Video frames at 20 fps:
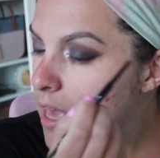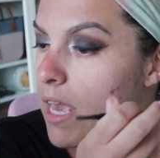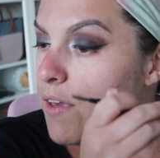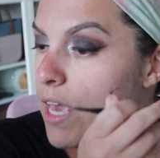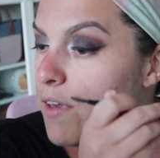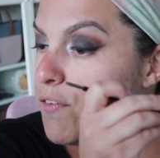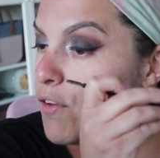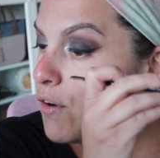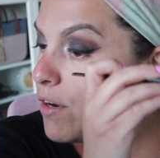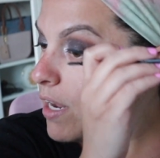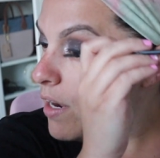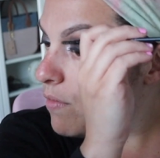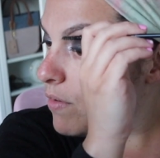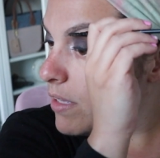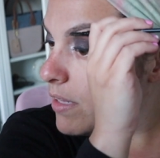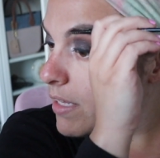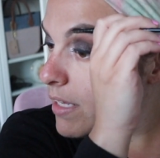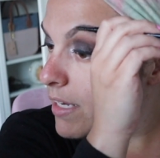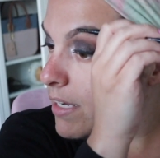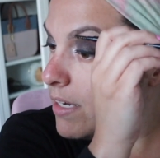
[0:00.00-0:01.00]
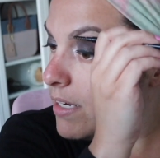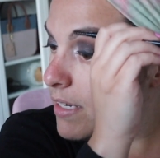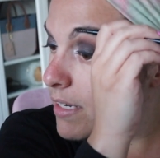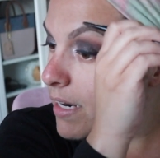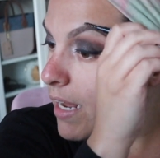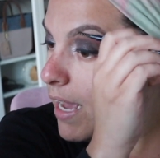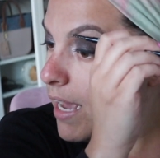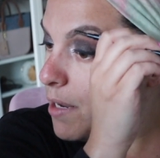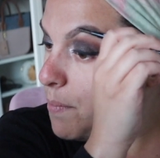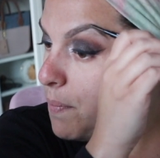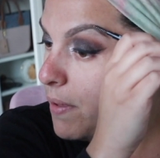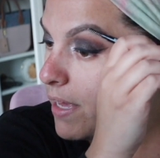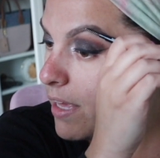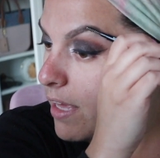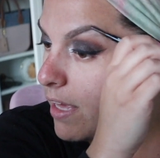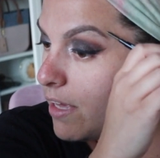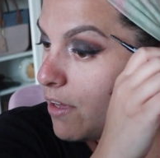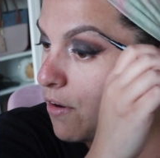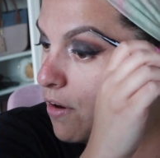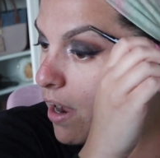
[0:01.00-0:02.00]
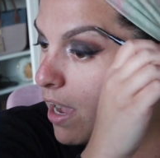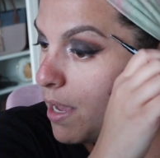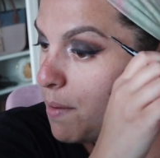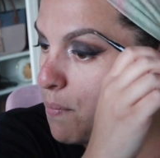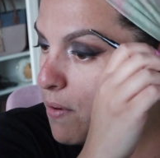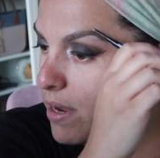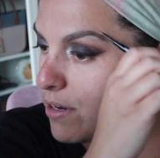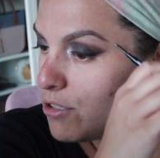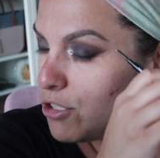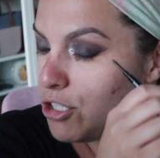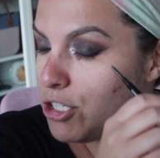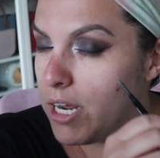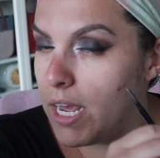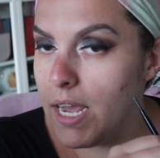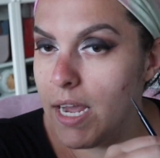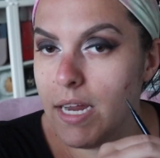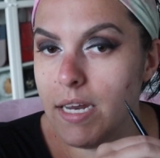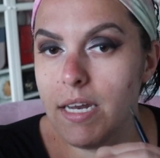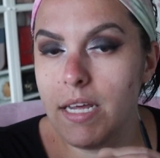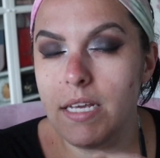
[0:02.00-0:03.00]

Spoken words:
If you're not really good at picking your eyebrow shade,